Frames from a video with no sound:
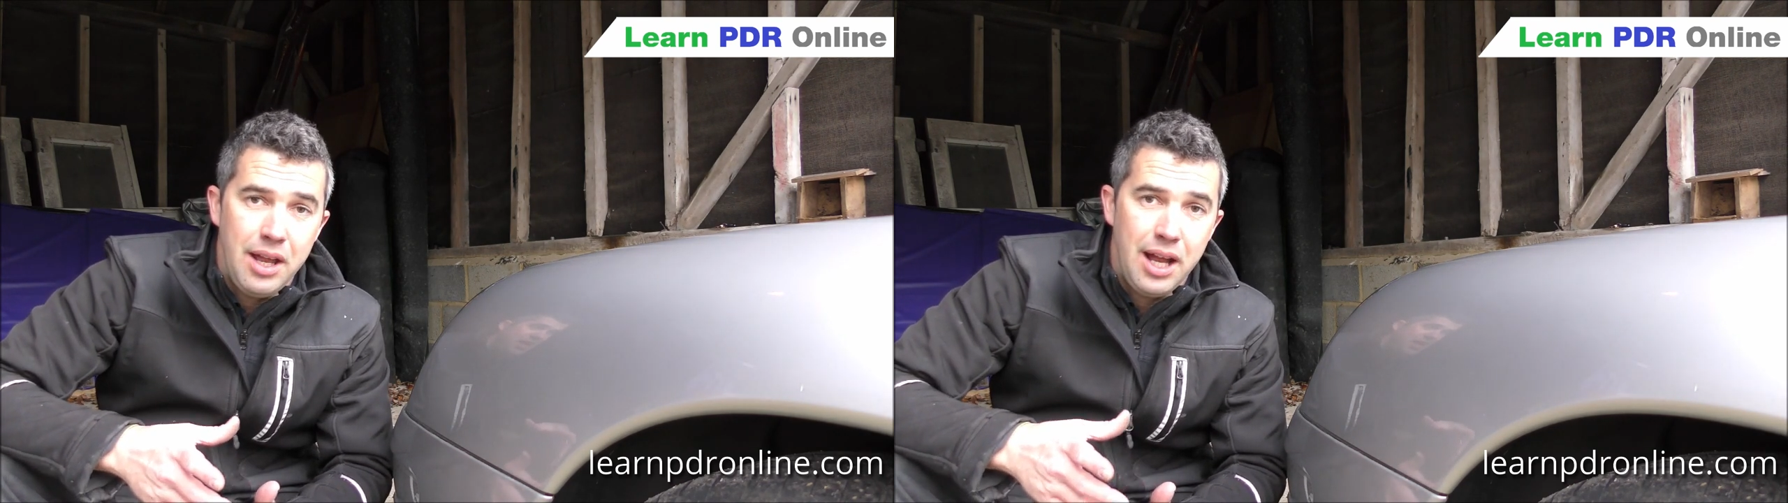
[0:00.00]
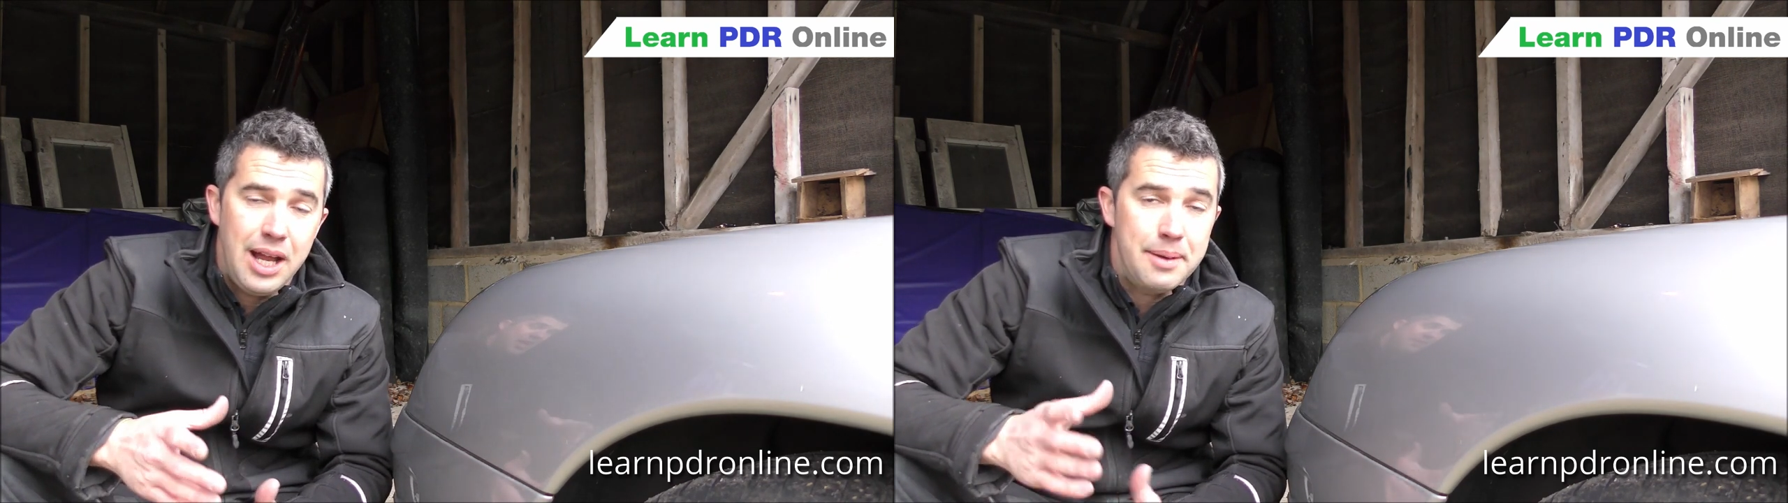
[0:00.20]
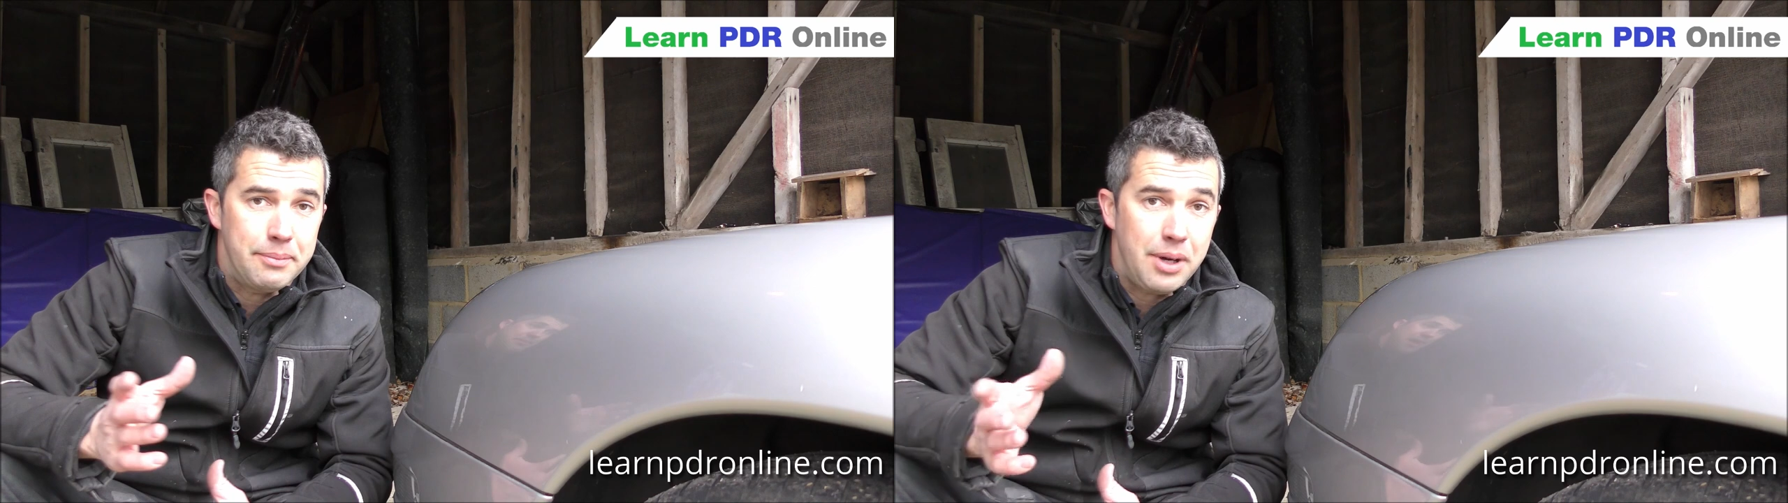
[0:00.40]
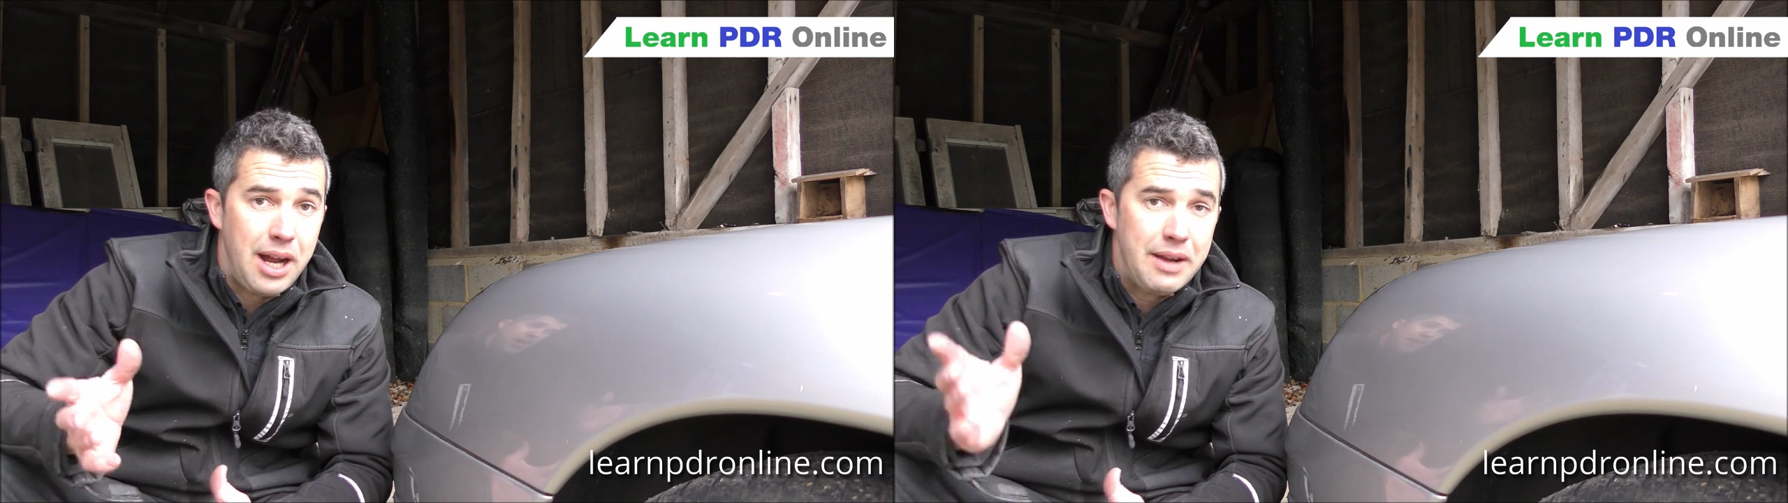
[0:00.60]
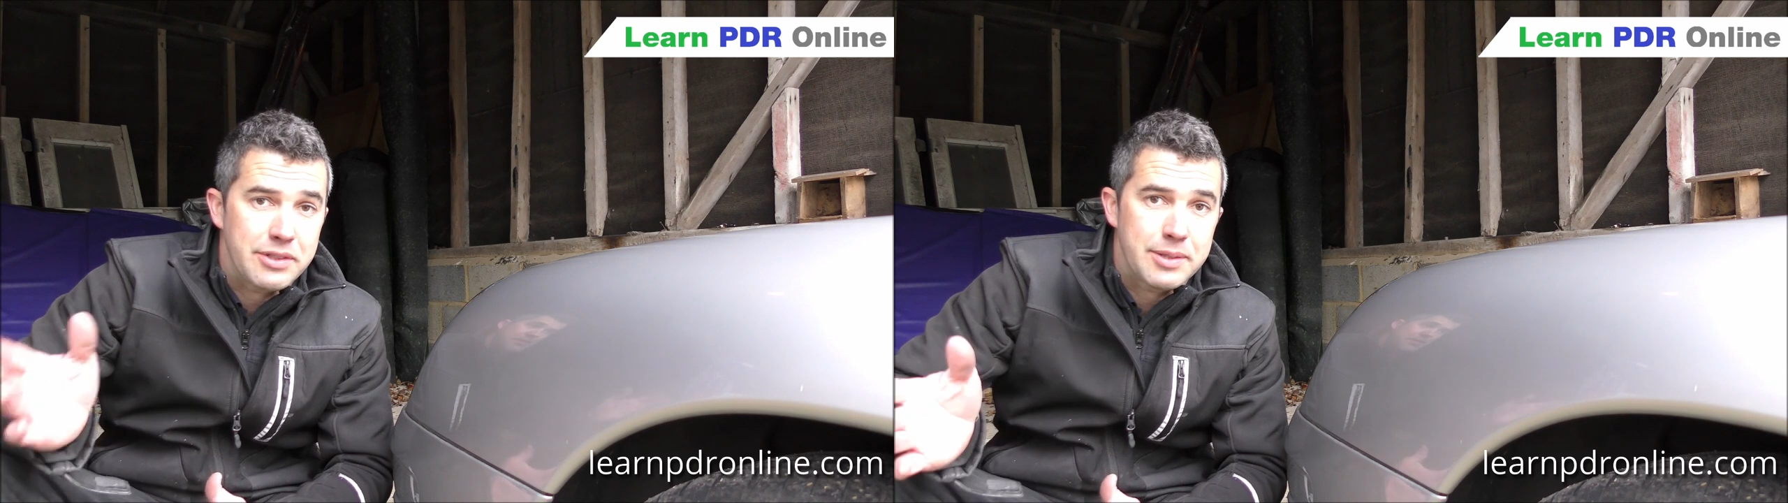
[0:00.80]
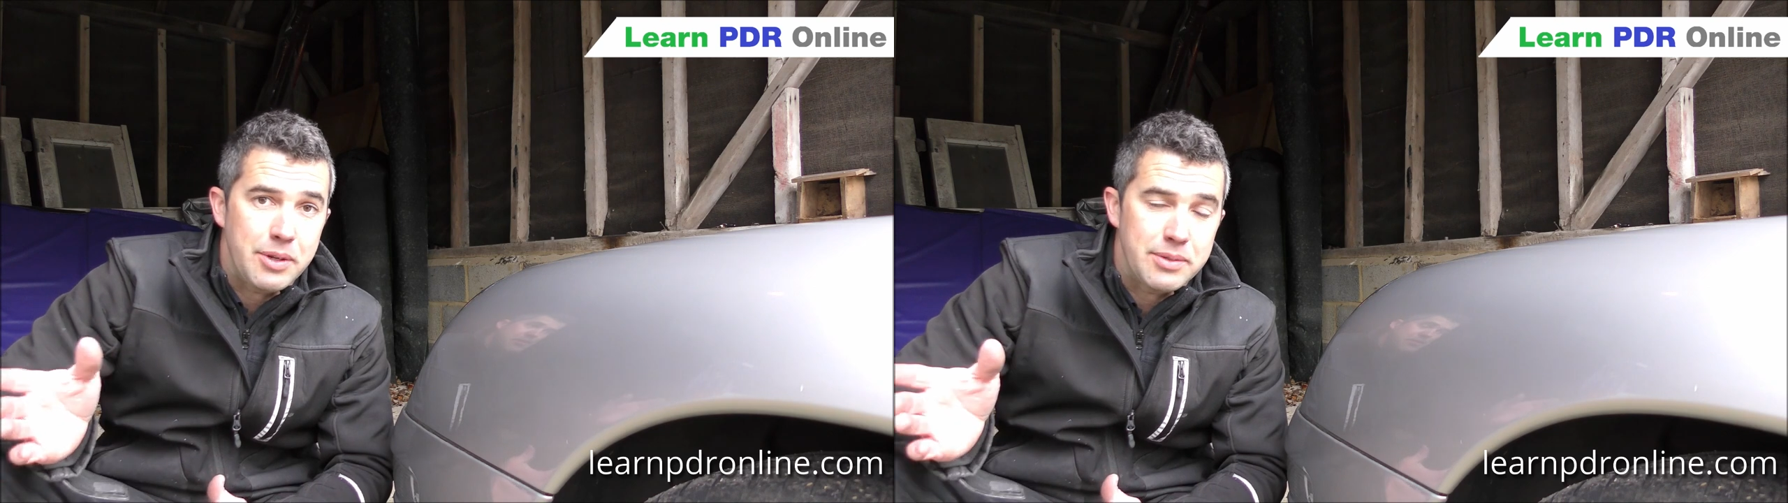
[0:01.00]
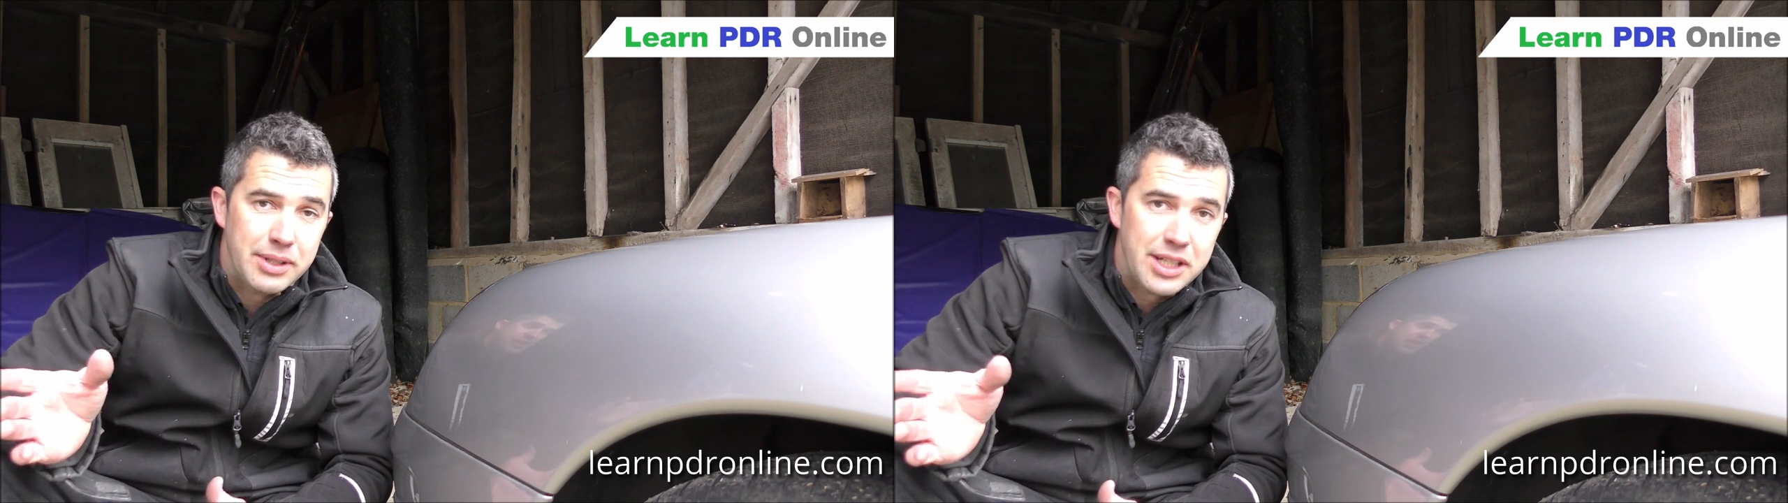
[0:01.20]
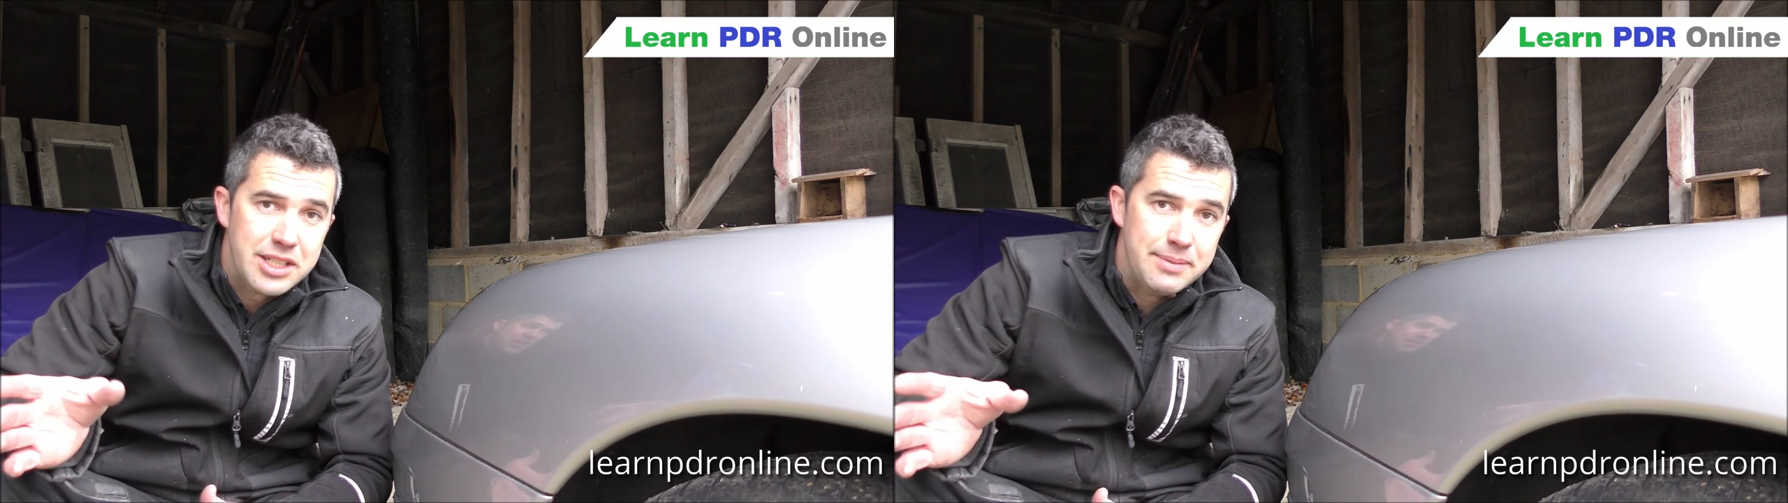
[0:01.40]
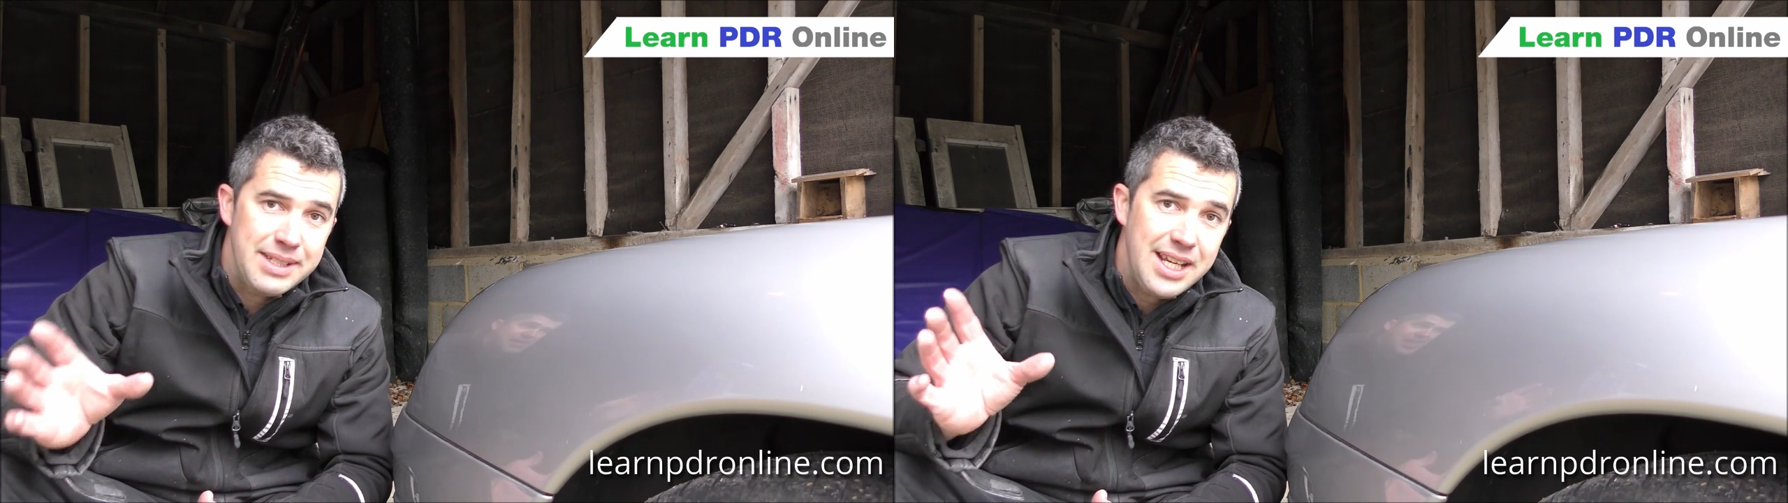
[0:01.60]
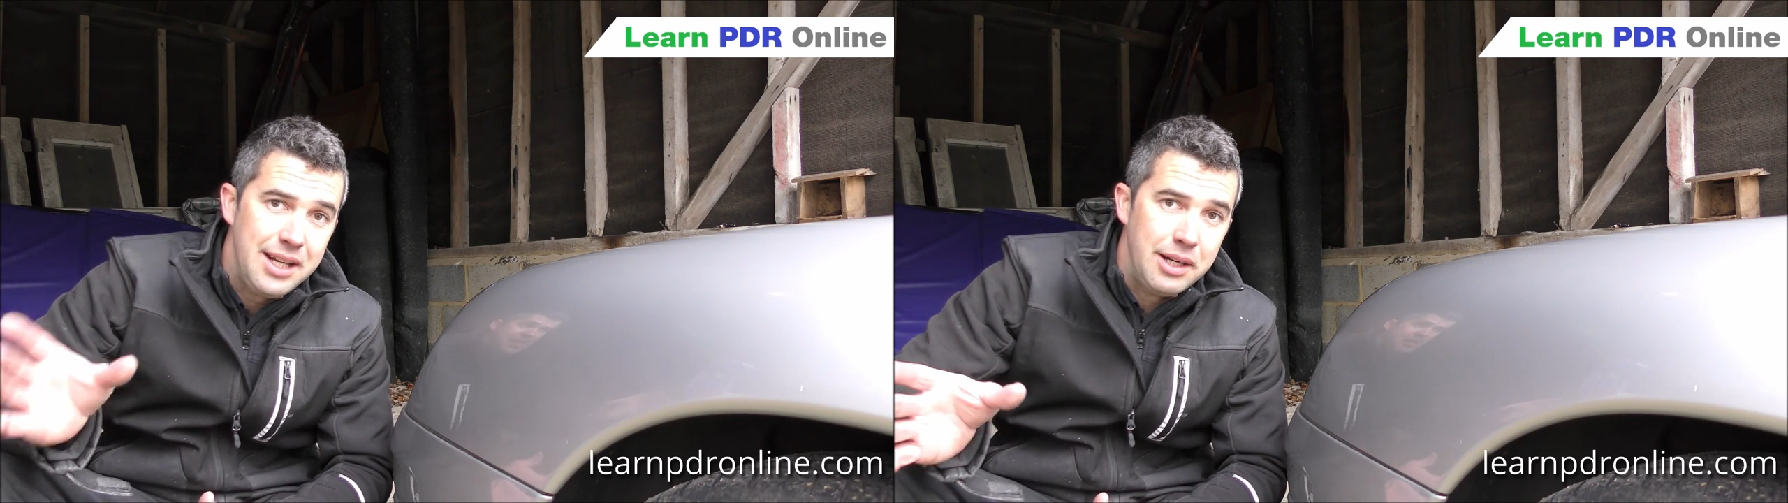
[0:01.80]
I haven't spoke to my customer yet.